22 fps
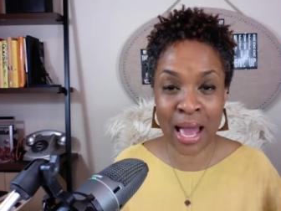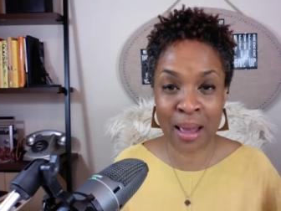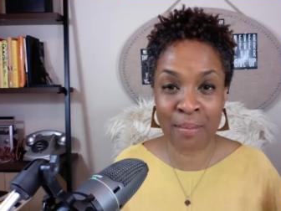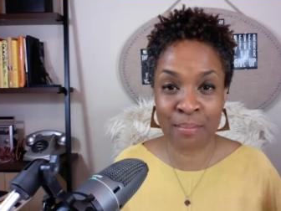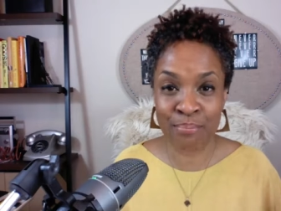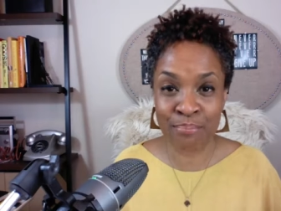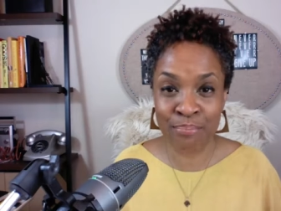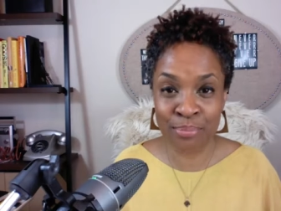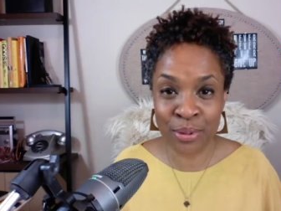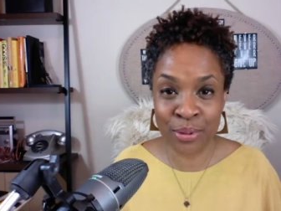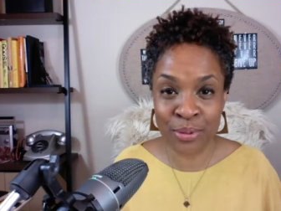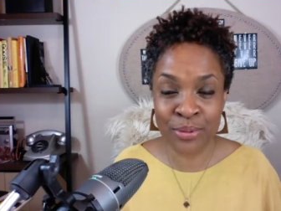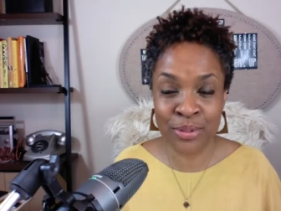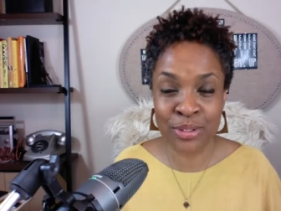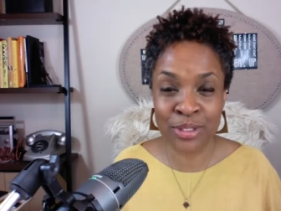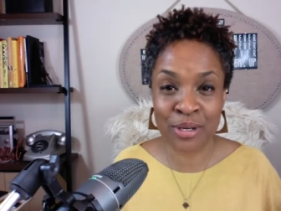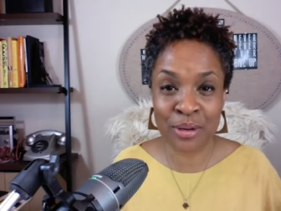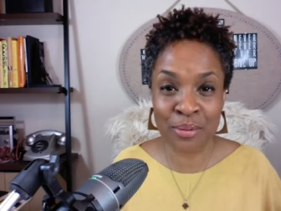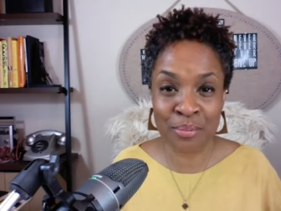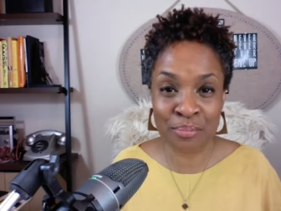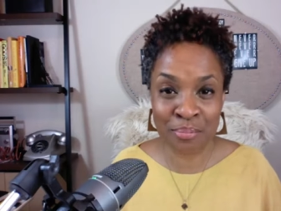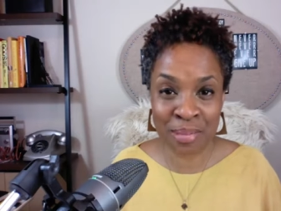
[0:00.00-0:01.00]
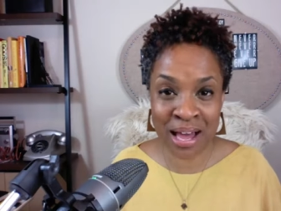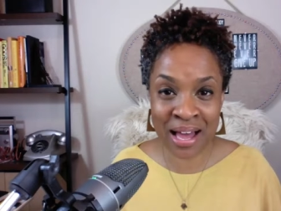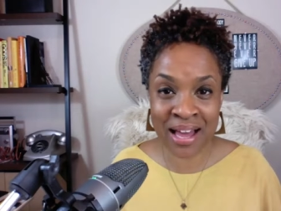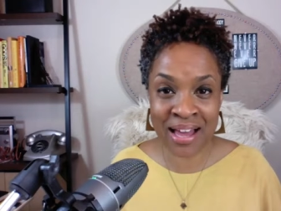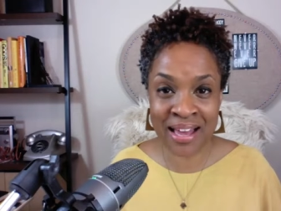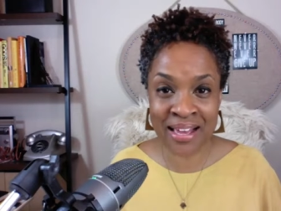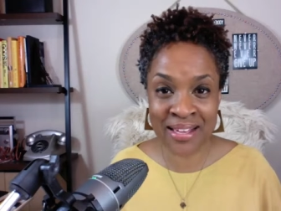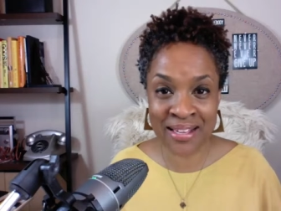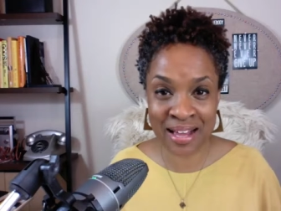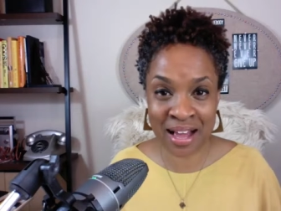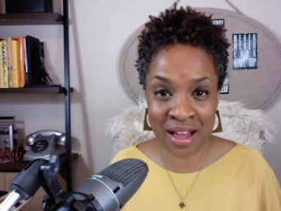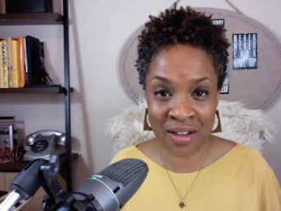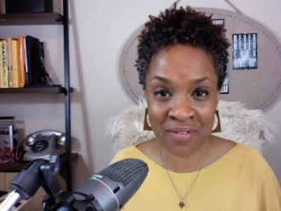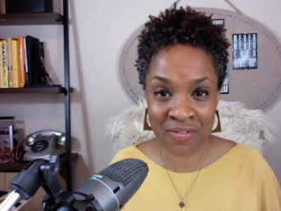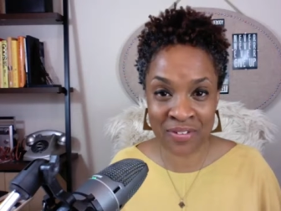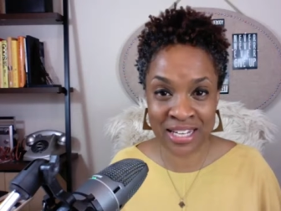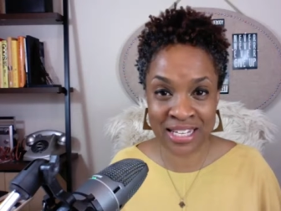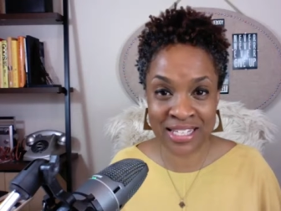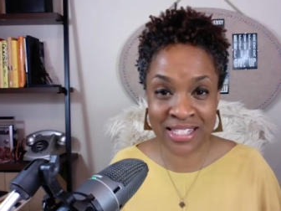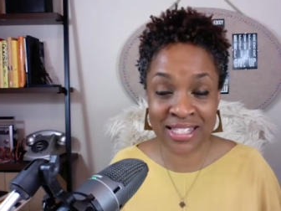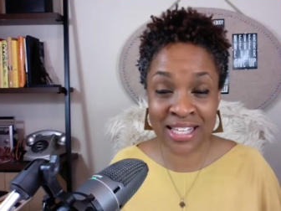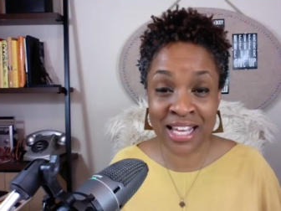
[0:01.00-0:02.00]
I boost my
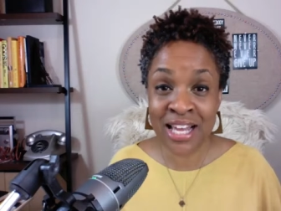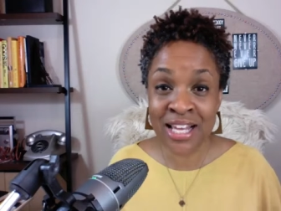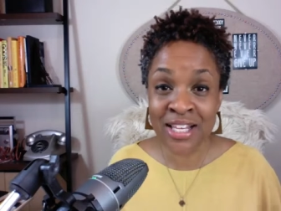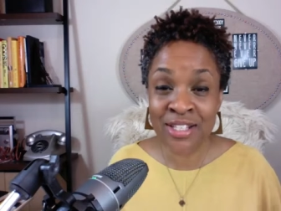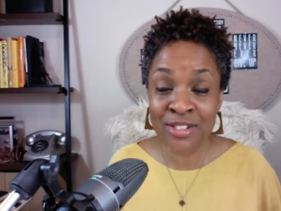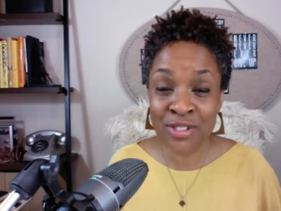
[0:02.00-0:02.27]
confidence.